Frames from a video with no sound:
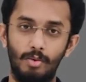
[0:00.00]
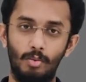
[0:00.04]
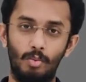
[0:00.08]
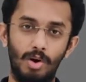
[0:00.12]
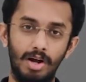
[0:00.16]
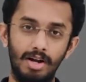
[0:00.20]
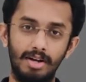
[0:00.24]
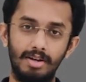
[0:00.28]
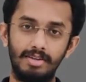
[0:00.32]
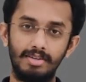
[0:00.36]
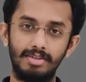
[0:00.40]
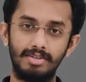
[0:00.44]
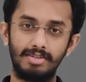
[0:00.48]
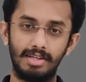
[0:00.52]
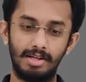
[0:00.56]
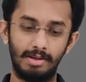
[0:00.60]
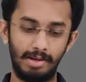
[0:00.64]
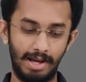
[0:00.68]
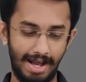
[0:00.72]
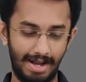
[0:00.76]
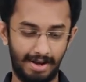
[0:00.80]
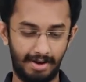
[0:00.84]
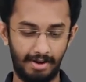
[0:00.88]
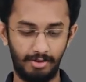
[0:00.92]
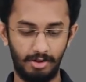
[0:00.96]
One is a
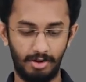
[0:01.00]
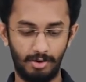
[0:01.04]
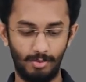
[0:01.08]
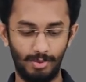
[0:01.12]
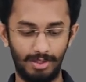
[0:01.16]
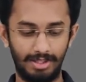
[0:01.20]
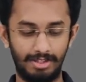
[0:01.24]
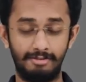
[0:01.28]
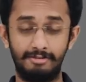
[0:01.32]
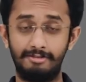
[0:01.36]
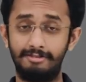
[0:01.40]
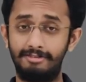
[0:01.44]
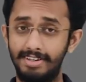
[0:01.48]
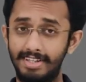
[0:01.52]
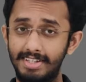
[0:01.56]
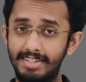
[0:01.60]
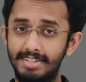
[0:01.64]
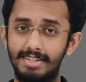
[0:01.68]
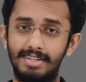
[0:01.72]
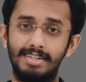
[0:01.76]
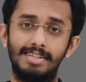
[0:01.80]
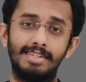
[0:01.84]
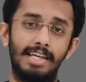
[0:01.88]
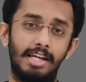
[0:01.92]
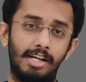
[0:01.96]
hackathon with a
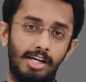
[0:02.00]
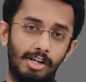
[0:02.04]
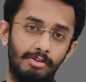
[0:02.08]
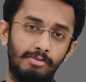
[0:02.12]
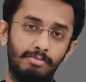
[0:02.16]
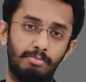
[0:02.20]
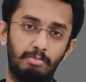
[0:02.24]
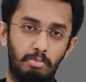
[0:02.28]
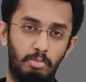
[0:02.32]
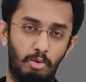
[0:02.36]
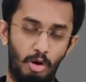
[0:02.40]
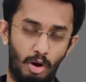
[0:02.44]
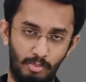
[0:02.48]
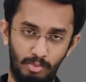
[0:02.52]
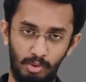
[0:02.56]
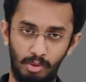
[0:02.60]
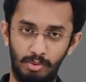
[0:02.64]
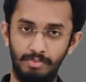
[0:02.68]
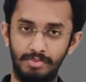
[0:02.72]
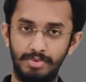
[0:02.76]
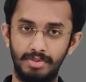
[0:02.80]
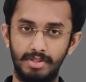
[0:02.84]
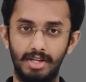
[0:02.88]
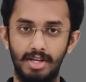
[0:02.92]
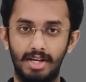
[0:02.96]
fixed set of
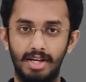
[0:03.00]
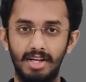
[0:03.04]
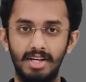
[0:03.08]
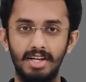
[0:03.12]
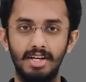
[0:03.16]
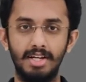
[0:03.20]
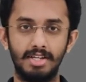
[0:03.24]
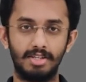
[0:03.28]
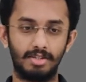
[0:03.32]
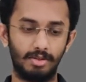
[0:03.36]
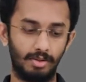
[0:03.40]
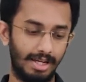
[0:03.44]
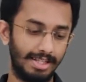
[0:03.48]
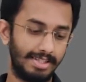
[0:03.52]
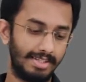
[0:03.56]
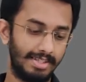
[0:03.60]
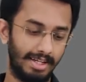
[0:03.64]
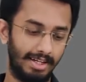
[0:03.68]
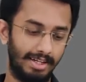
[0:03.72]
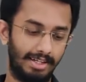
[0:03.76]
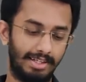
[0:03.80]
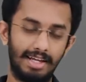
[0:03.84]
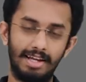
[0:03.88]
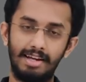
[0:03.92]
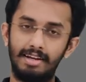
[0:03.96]
problems. So let's
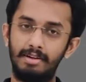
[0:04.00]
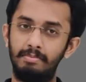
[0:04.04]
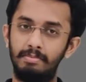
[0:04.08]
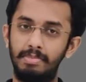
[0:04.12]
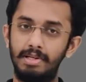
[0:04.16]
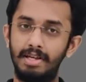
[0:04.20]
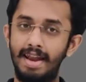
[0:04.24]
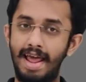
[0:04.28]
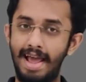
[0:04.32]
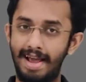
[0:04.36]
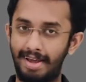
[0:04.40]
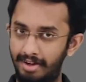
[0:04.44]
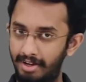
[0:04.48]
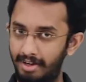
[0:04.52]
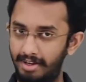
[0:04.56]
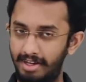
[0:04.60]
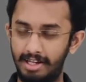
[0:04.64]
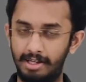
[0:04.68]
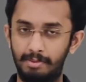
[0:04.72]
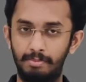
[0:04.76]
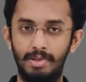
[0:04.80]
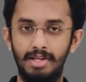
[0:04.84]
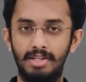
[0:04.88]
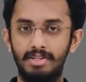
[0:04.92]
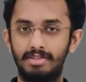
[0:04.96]
say it can be an
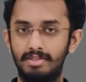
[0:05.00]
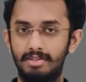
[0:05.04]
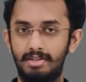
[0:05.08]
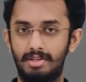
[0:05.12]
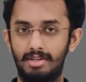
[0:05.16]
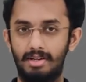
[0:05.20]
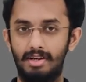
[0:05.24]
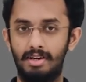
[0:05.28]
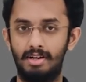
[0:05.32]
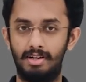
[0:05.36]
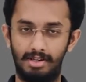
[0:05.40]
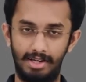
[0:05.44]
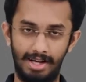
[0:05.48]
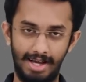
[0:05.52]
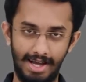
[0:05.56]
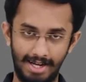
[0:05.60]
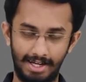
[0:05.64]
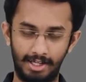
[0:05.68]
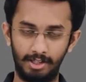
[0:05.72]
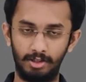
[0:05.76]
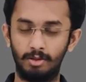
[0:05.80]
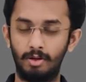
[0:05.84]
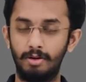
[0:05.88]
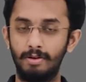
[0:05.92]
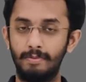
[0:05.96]
agri-tech based
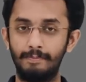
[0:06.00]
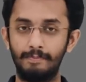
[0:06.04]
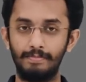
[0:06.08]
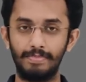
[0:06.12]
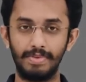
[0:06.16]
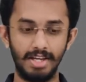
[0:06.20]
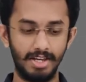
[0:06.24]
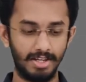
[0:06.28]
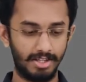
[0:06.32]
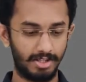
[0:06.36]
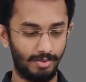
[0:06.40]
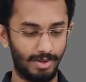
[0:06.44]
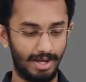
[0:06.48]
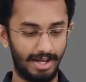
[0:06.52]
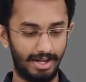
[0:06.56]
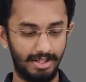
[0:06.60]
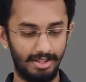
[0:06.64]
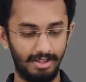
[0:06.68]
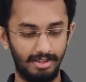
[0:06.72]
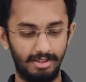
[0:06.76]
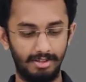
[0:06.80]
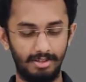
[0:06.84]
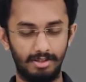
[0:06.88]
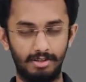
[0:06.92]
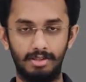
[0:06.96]
hackathon. So
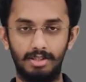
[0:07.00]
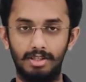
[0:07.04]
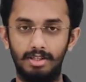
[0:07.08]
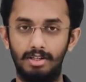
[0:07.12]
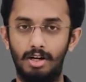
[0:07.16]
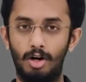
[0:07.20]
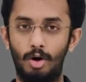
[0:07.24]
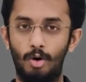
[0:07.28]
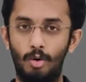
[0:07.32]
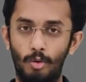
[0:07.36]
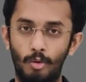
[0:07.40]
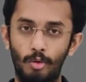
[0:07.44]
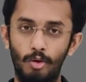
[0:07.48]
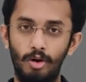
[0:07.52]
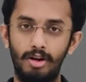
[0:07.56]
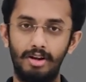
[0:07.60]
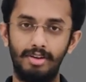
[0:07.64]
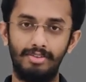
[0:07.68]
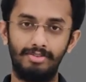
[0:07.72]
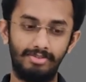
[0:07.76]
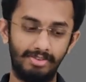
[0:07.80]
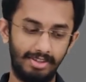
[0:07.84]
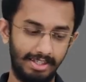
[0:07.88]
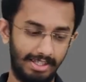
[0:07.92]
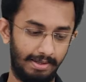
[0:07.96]
wherein the
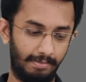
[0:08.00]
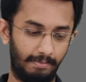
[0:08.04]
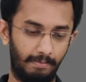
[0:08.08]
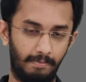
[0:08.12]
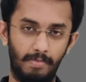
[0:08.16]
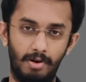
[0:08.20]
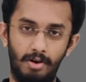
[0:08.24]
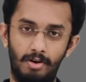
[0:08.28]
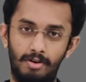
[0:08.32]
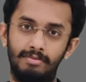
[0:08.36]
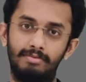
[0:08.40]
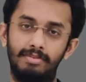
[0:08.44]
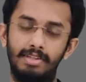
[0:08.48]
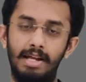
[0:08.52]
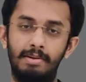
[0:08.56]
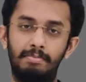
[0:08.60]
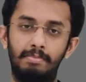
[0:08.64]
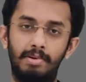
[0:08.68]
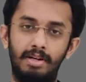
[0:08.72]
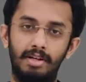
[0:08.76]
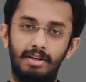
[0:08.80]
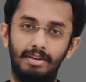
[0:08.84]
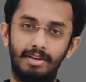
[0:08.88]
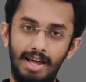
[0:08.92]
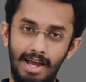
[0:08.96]
whole theme of that
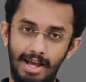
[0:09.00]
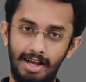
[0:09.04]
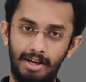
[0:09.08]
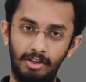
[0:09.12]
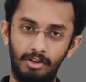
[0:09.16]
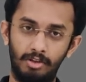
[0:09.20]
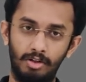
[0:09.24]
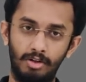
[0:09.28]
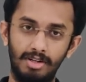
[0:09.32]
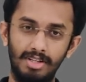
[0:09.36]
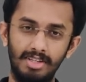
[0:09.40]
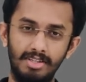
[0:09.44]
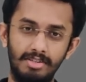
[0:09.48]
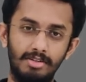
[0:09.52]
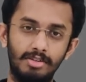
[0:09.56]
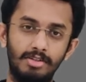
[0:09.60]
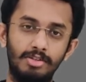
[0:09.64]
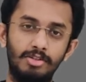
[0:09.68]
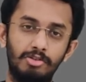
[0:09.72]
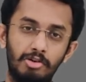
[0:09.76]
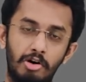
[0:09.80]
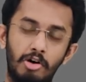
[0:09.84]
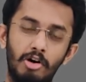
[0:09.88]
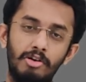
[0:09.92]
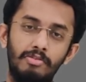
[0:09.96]
particular hackathon is to
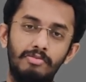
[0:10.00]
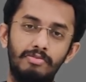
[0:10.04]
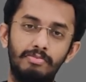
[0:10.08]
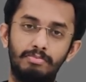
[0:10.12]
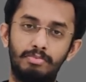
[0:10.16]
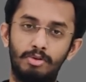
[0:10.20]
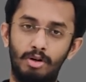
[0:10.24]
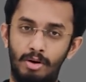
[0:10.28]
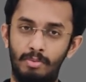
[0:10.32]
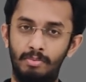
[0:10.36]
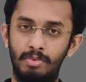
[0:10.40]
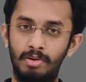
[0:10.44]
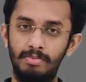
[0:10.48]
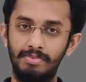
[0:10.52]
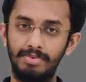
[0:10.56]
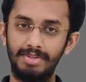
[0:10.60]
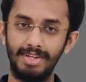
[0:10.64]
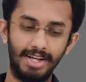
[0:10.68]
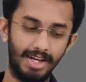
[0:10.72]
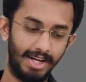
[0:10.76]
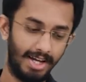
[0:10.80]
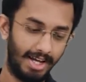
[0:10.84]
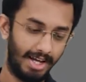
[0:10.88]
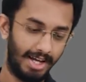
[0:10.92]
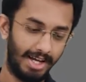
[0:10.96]
solve problems
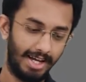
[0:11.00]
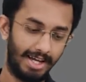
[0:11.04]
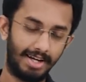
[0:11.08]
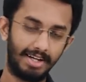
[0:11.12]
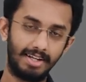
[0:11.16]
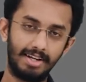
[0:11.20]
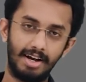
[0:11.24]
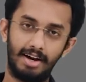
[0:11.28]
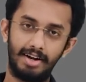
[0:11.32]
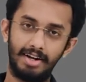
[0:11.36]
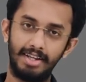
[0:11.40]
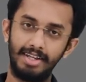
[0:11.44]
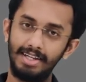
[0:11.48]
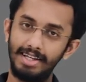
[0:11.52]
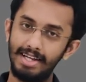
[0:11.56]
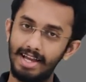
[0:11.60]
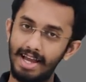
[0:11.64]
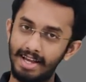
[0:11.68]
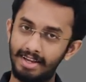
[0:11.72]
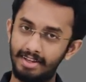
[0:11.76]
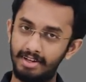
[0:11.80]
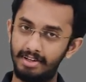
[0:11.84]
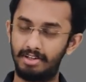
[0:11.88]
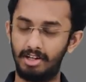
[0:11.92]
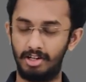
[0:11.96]
regarding
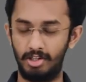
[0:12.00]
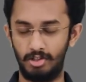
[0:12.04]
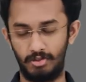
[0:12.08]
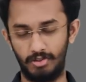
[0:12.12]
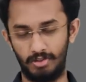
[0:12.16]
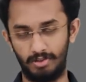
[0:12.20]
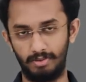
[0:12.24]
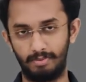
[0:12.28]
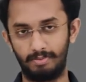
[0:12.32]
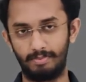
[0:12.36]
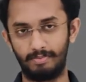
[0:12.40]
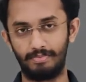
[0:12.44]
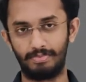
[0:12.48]
agriculture.